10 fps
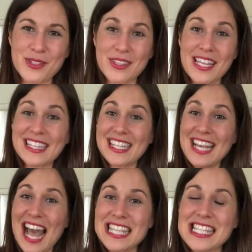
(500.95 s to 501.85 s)
so that the
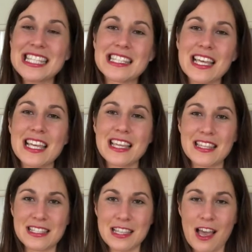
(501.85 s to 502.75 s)
gases stay
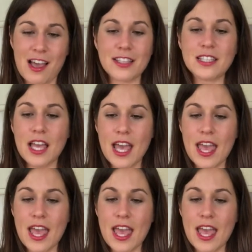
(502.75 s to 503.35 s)
inside.